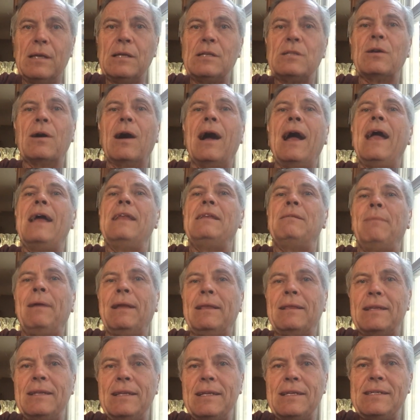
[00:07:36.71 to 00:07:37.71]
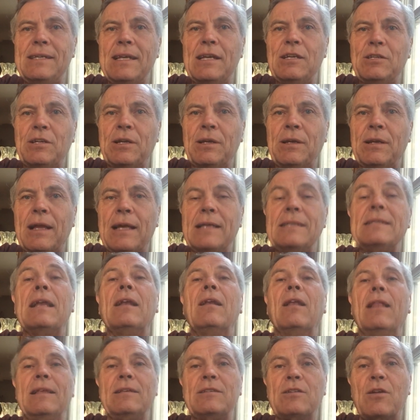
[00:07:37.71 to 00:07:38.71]
So I had to make the decision. I
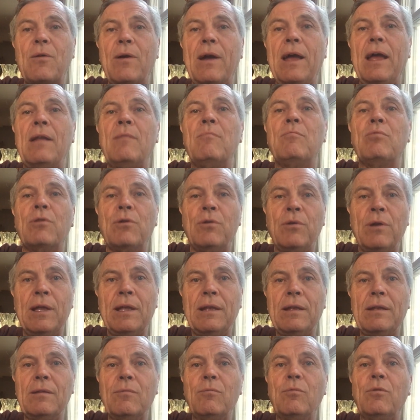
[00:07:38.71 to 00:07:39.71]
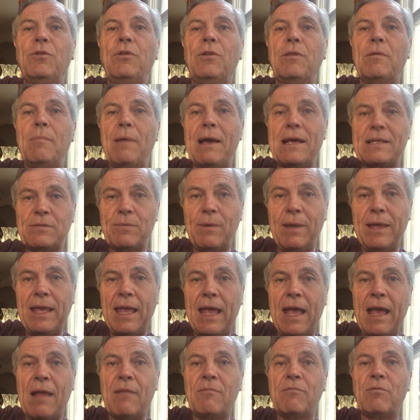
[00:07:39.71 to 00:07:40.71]
said, let's go ahead and prune it. We'll do the best we
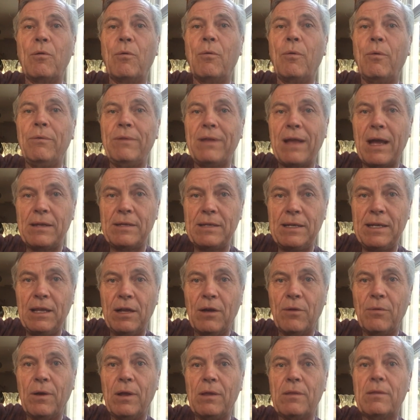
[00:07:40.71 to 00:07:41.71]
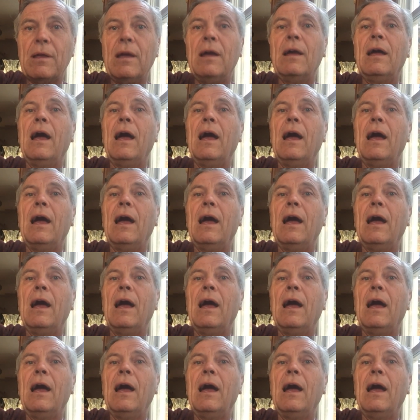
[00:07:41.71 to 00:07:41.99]
can for what we've got to deal with.